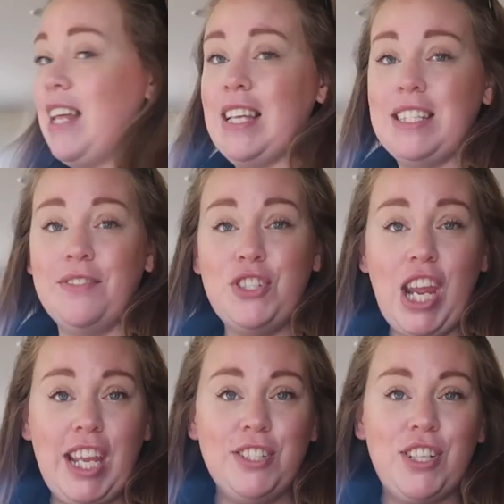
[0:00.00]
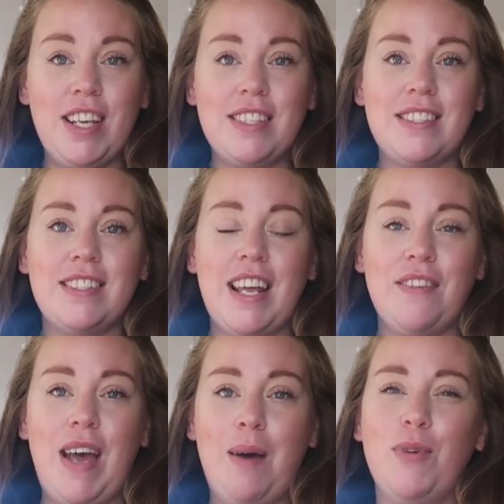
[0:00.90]
lots of changes that
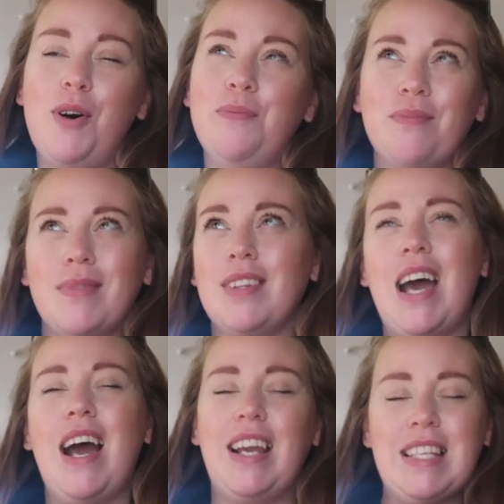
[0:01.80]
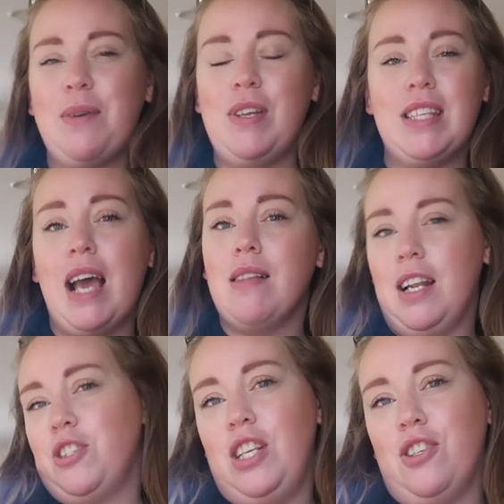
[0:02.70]
have happened. Well, not, I guess I wouldn't say a
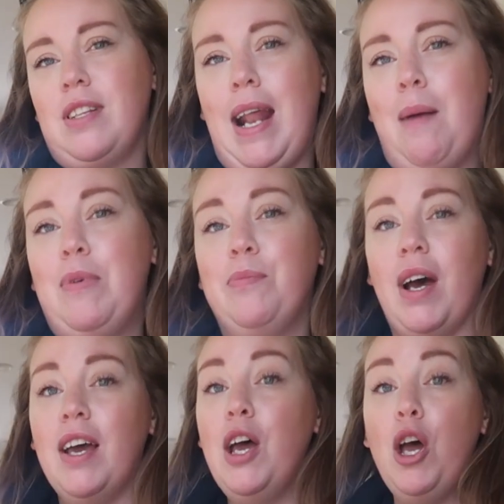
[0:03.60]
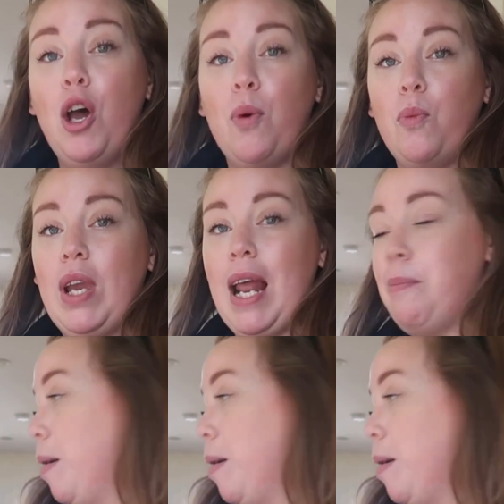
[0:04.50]
lot of changes that happened, but we got a